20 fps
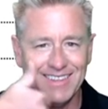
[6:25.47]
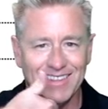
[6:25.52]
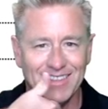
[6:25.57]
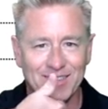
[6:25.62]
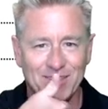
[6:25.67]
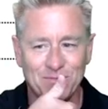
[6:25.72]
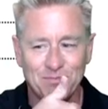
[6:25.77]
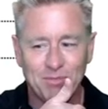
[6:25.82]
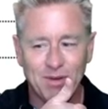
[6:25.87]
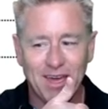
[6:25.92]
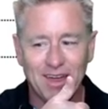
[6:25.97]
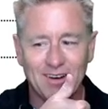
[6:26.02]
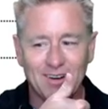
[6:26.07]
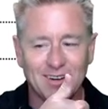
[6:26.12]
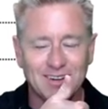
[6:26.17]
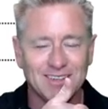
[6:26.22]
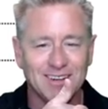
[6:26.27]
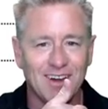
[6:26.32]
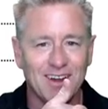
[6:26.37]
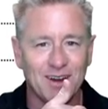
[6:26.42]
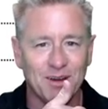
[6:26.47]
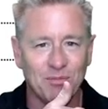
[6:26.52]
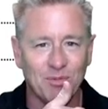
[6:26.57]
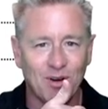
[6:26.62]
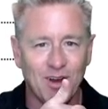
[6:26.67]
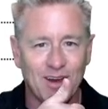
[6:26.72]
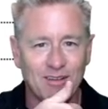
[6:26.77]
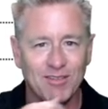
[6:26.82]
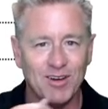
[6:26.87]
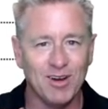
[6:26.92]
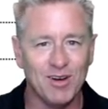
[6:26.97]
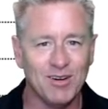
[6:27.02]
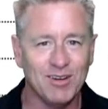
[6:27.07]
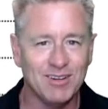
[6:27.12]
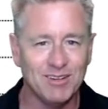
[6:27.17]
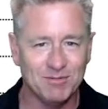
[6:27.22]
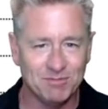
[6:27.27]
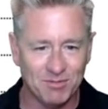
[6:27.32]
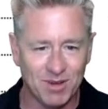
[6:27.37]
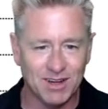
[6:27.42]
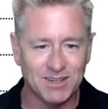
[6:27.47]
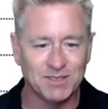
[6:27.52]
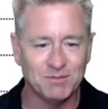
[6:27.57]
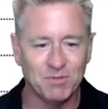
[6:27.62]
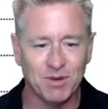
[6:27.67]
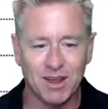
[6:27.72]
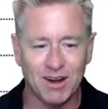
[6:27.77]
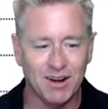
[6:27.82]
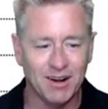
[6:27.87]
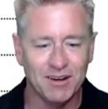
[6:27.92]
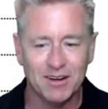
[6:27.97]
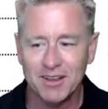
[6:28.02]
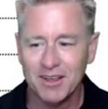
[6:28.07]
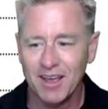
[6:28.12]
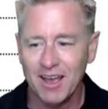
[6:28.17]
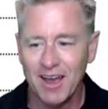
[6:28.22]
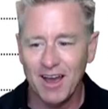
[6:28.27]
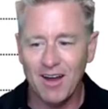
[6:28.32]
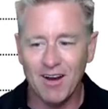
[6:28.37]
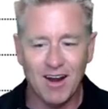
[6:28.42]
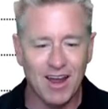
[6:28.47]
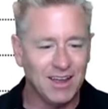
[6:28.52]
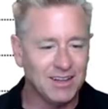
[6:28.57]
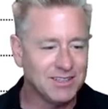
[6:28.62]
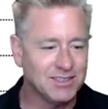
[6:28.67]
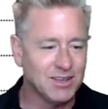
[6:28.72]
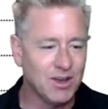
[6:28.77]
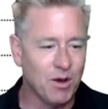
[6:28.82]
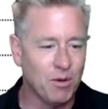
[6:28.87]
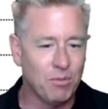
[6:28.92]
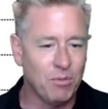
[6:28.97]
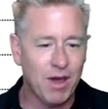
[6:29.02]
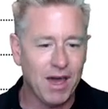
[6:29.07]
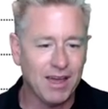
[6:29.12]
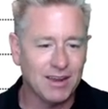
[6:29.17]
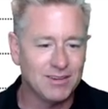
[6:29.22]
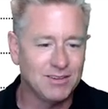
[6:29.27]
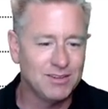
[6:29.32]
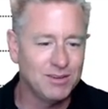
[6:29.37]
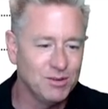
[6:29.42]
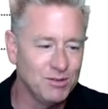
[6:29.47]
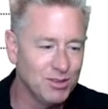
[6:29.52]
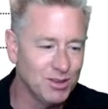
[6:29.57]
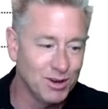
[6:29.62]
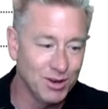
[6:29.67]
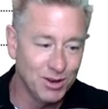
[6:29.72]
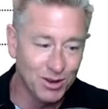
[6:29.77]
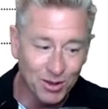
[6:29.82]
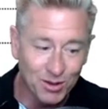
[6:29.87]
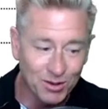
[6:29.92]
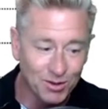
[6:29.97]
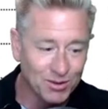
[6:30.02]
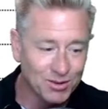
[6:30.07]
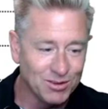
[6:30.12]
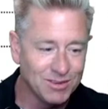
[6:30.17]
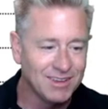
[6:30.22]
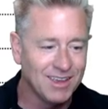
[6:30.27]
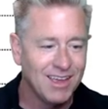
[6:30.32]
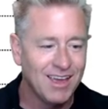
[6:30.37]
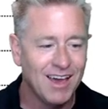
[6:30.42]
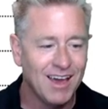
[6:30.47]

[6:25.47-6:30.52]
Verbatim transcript: It's better, Johnny Bravo. Much better. All right, so back to the news.